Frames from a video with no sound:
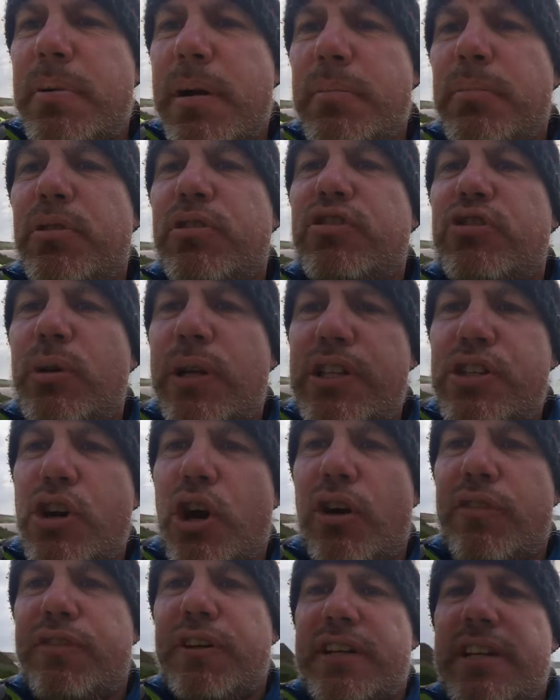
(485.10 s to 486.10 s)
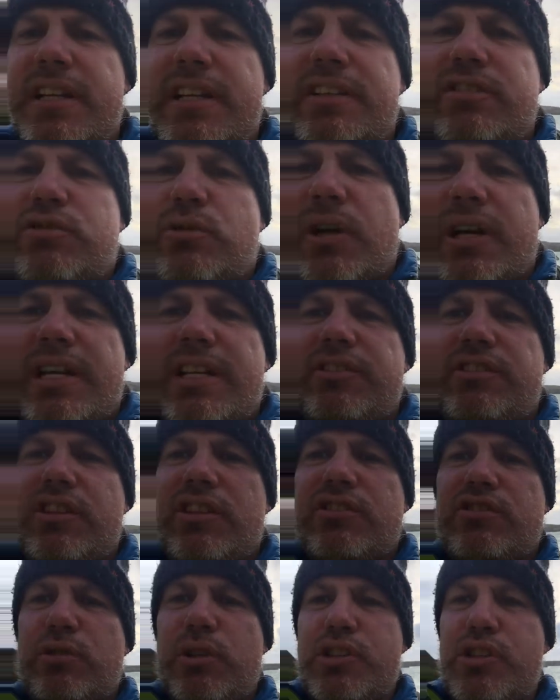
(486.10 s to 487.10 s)
people switch off, and it is quite easy
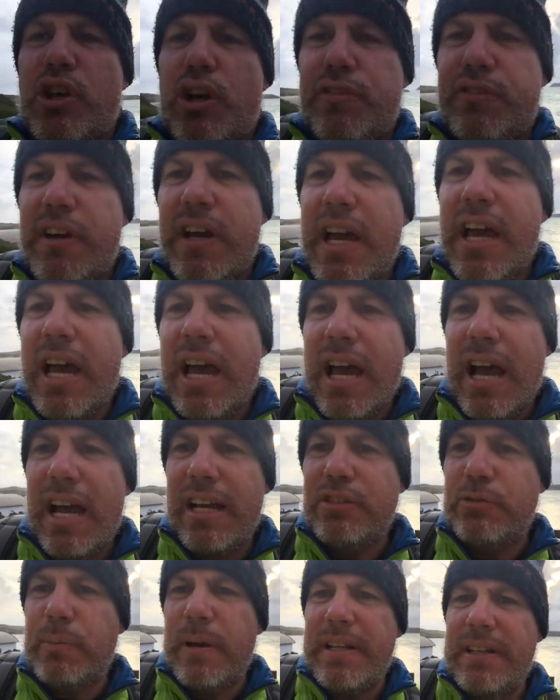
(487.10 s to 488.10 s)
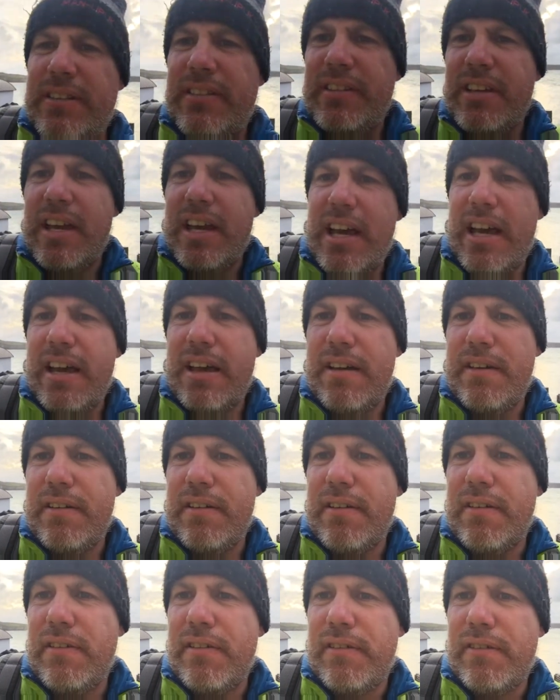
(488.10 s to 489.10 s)
to switch off. I spent
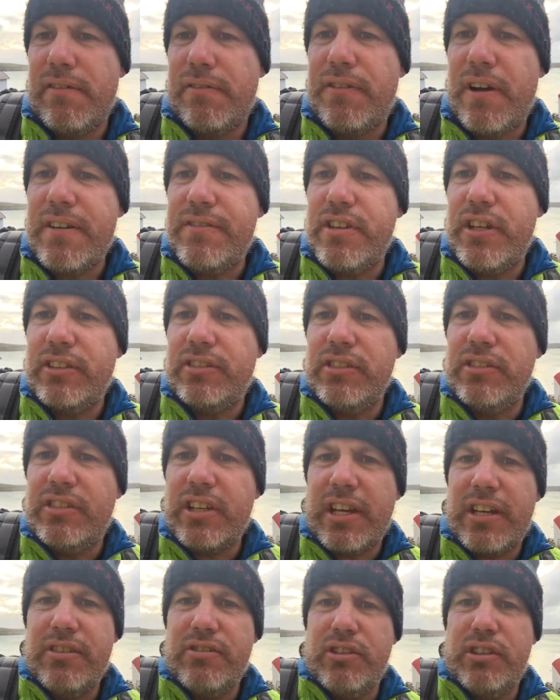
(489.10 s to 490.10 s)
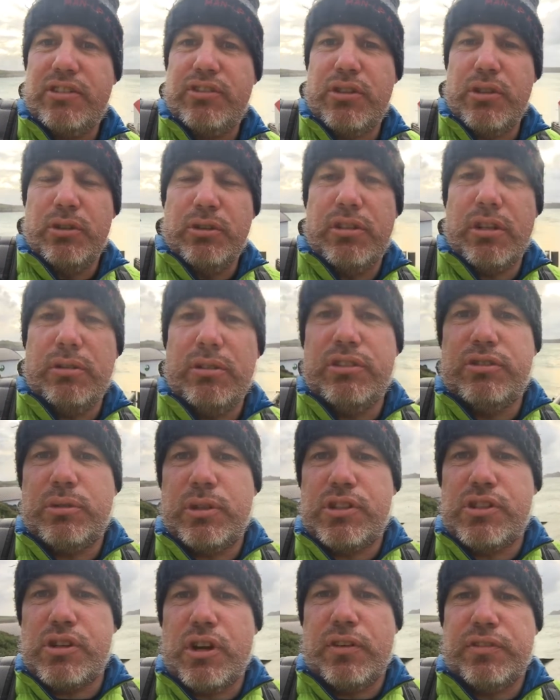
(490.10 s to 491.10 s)
5 years in secondary school totally
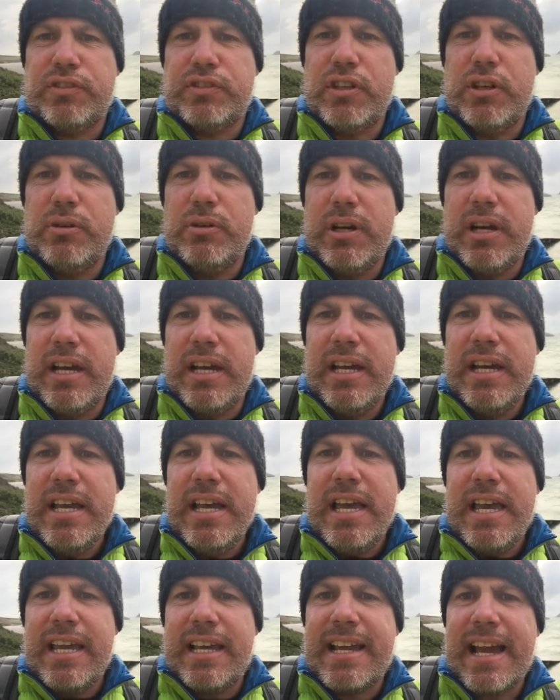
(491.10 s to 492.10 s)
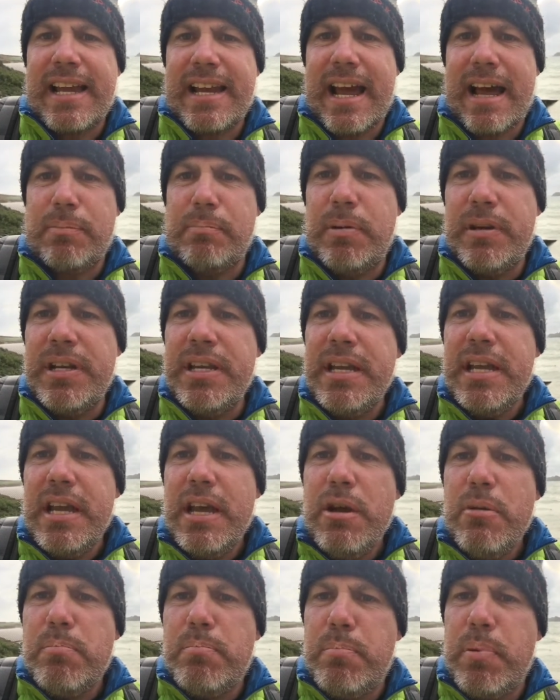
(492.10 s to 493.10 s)
switched off, so it can happen.
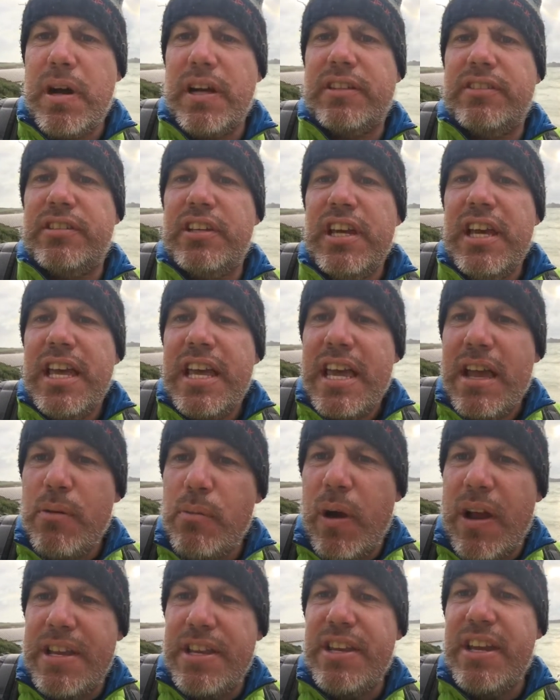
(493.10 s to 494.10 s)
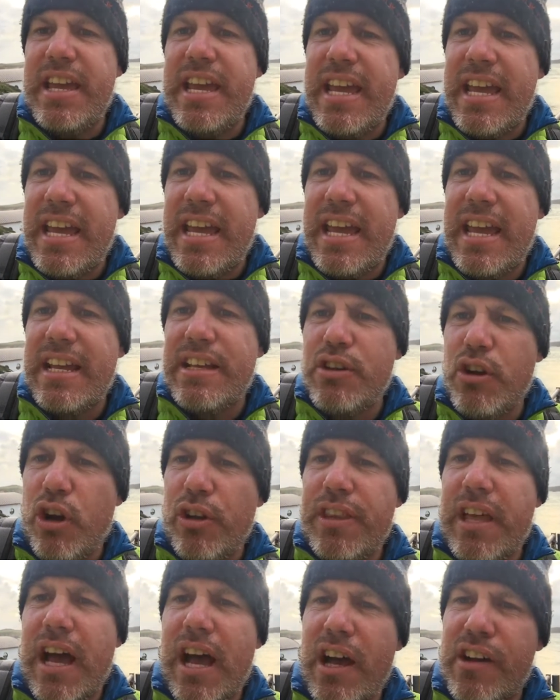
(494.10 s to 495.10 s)
But when you're here and you're
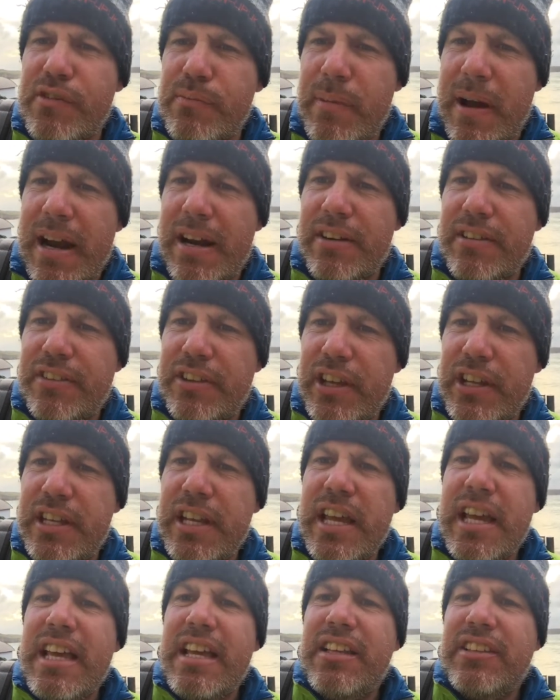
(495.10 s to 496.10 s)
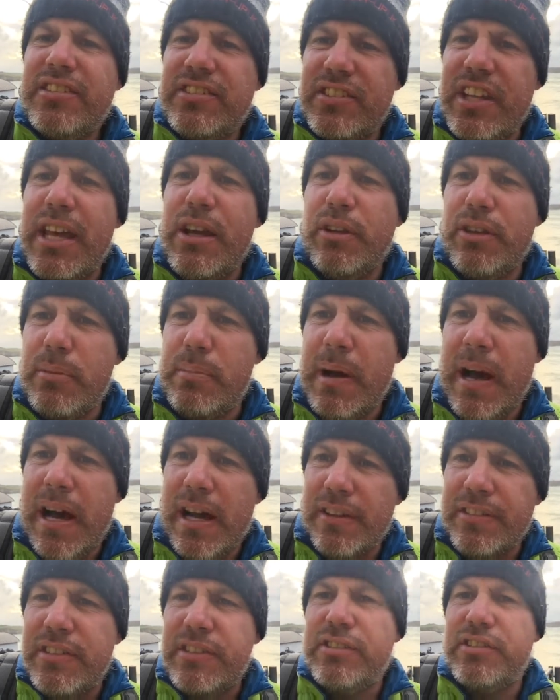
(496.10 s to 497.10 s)
on the half marathon, stay on the
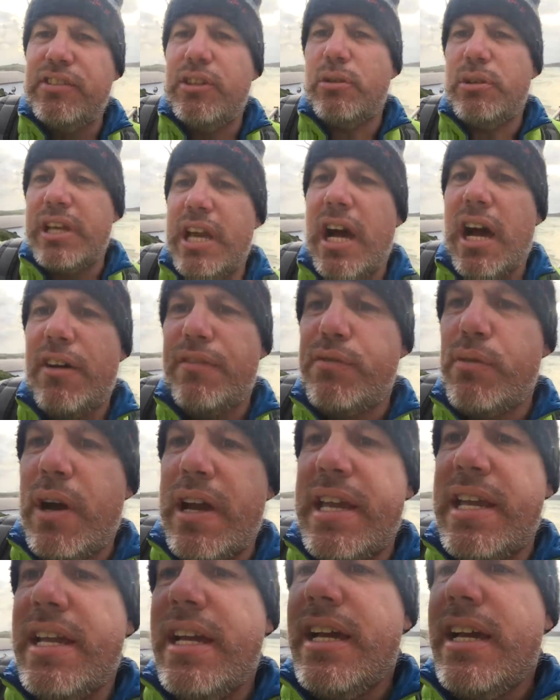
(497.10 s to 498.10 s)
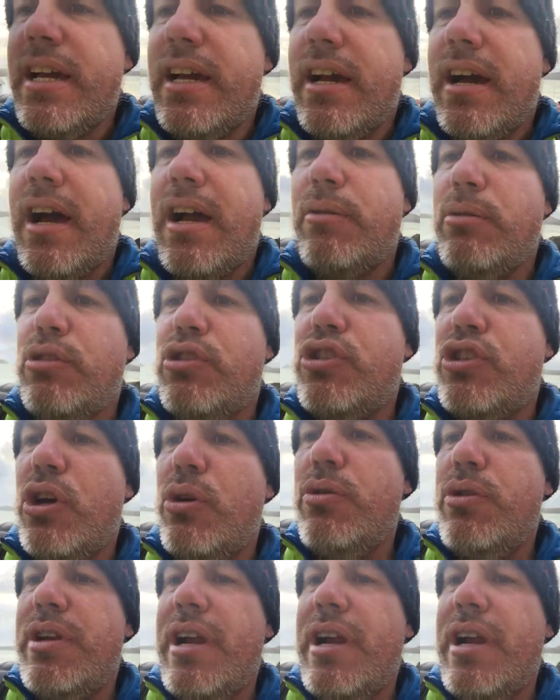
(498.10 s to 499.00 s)
path. This is only halfway. I will show you